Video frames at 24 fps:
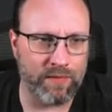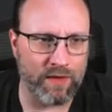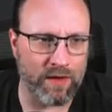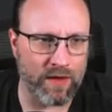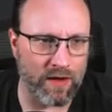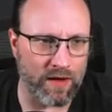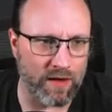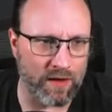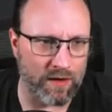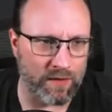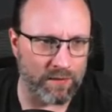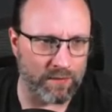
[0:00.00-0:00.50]

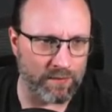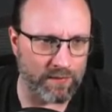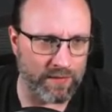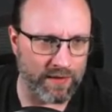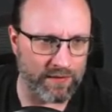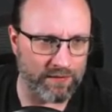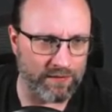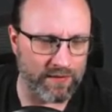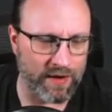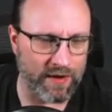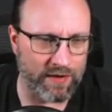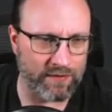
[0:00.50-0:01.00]

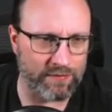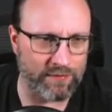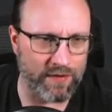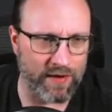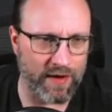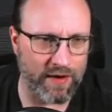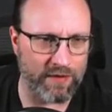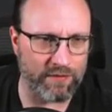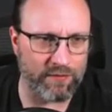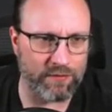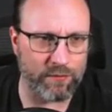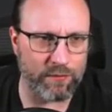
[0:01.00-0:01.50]
They've got
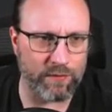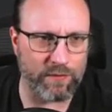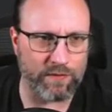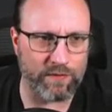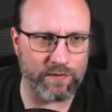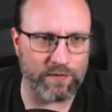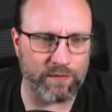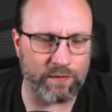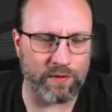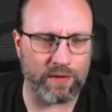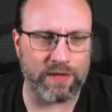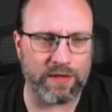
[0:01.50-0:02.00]
5, so
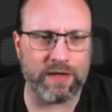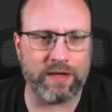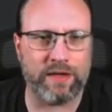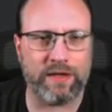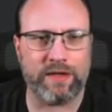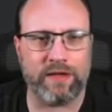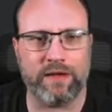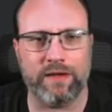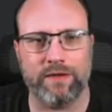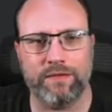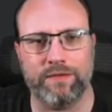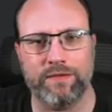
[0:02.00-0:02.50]
we need to
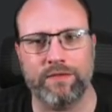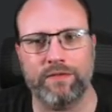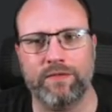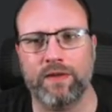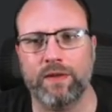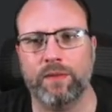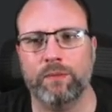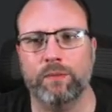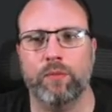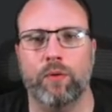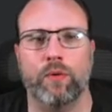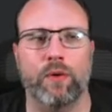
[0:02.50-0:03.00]
get a
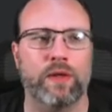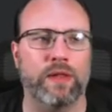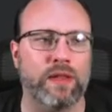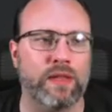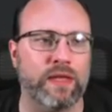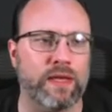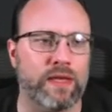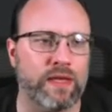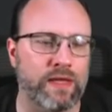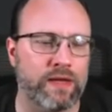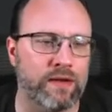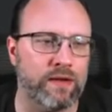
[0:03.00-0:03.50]
15-point
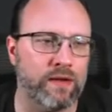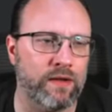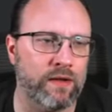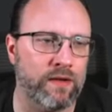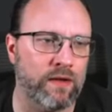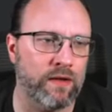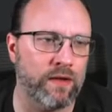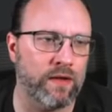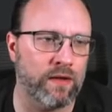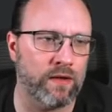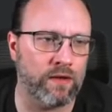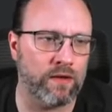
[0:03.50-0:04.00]
lead
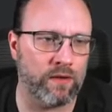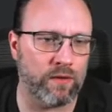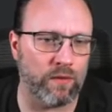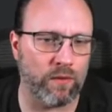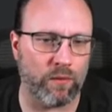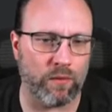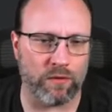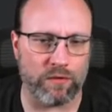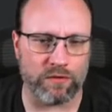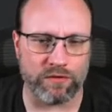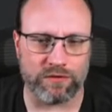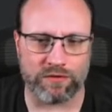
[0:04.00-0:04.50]

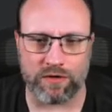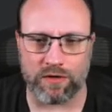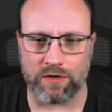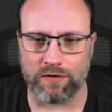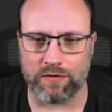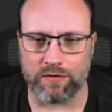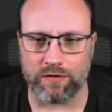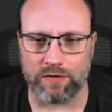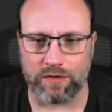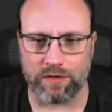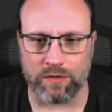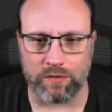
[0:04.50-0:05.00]
or start,
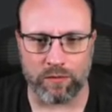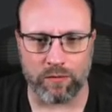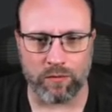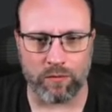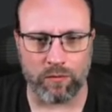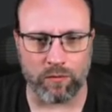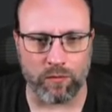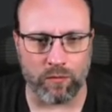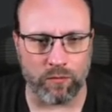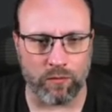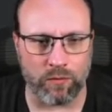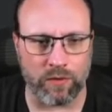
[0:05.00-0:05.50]
you
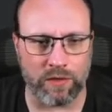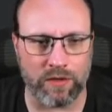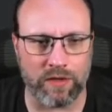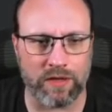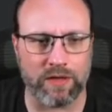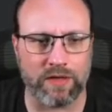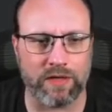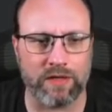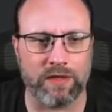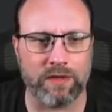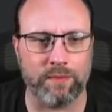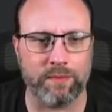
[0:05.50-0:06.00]
know,
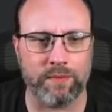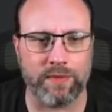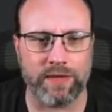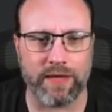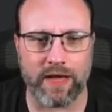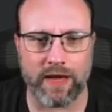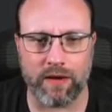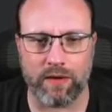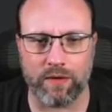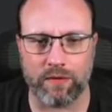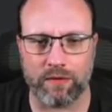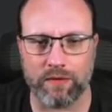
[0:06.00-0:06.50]
whittling them
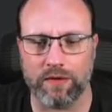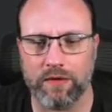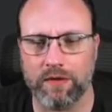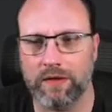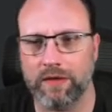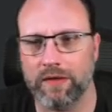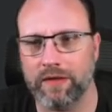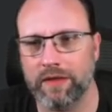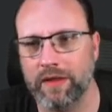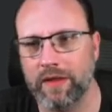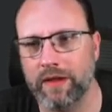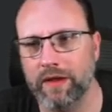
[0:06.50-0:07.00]
down
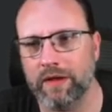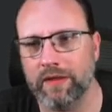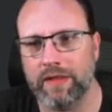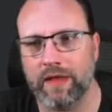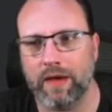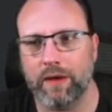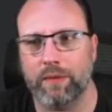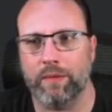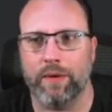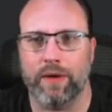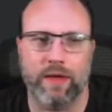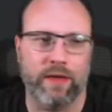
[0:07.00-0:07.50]
there
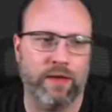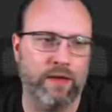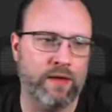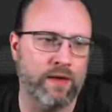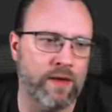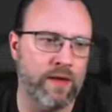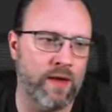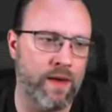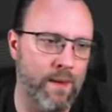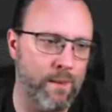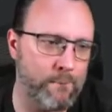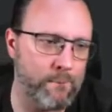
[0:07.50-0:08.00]
that way.
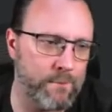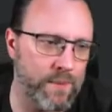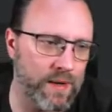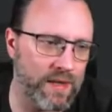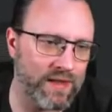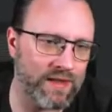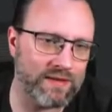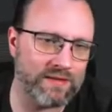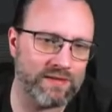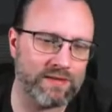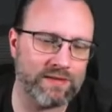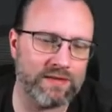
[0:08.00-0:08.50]
But
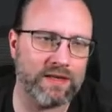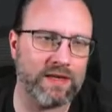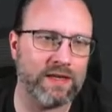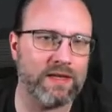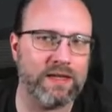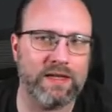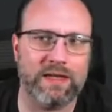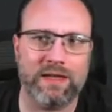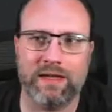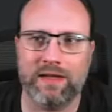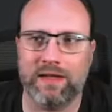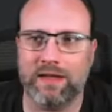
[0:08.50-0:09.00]
let's get
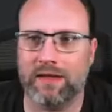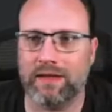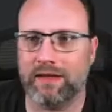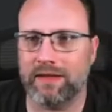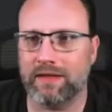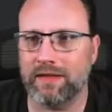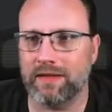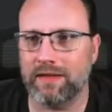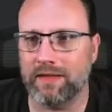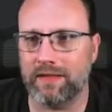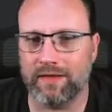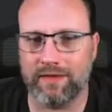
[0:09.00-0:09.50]

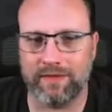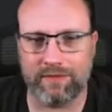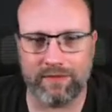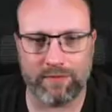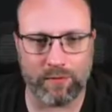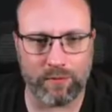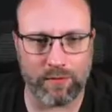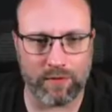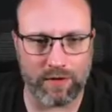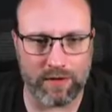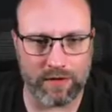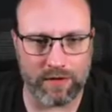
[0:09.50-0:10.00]
into this
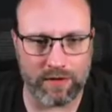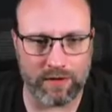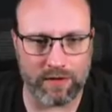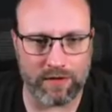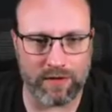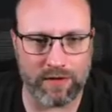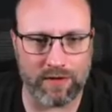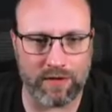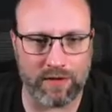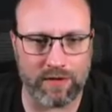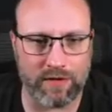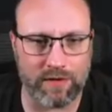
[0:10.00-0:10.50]

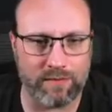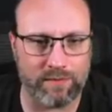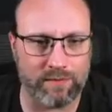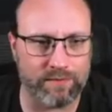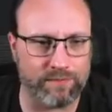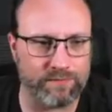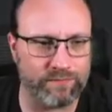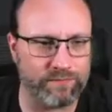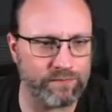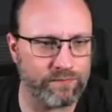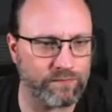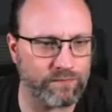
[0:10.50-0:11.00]
one.